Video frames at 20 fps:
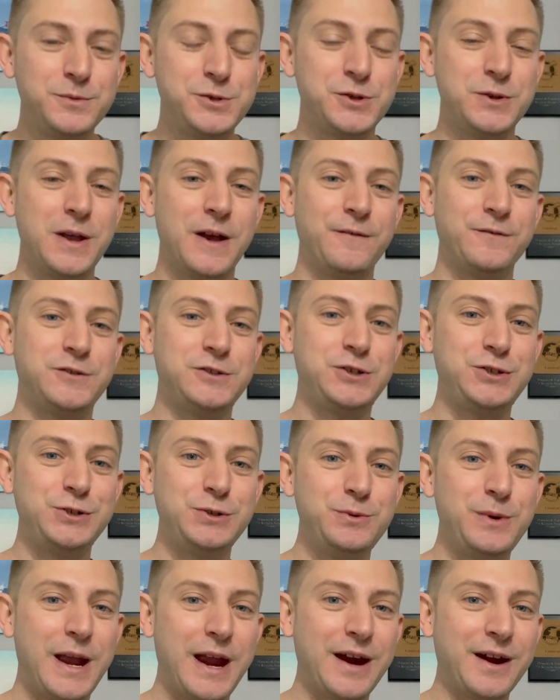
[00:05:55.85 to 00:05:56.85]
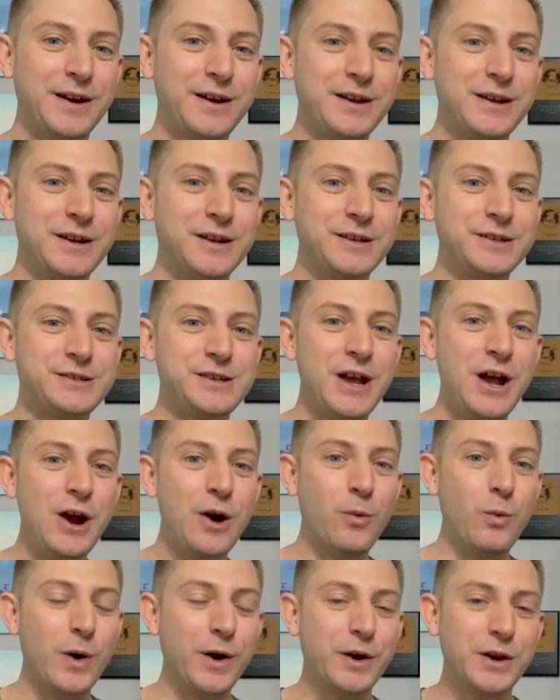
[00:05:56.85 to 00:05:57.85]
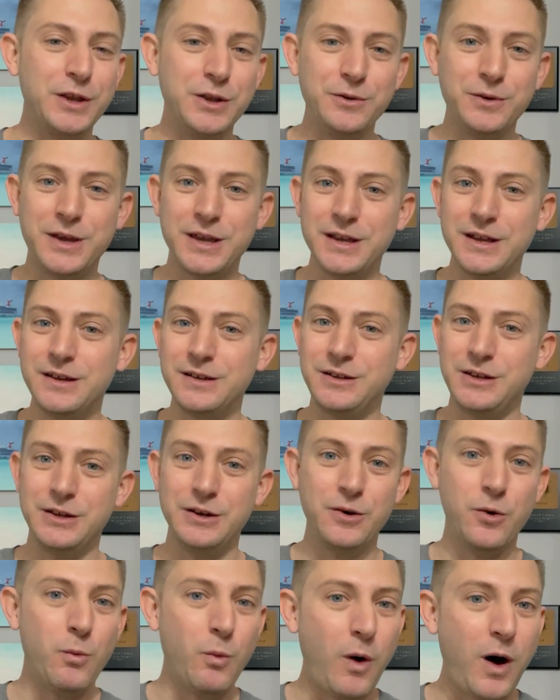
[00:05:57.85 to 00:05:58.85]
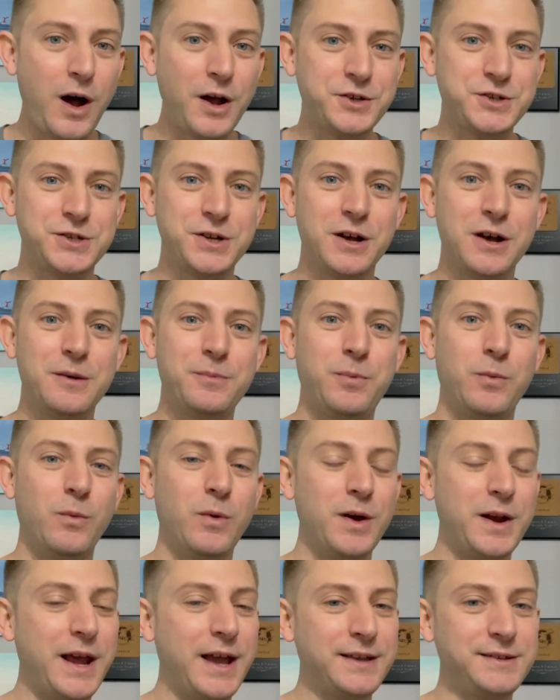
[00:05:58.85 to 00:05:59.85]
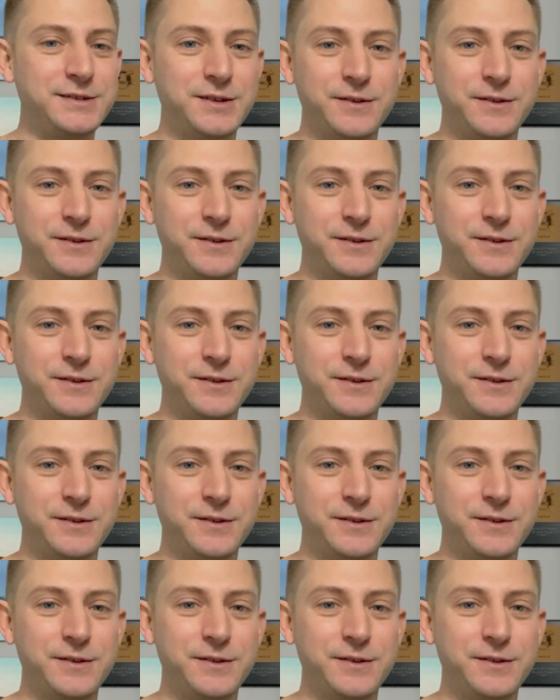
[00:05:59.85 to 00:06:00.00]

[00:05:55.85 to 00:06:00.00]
So you have two areas where you can, you know, wash up. One has,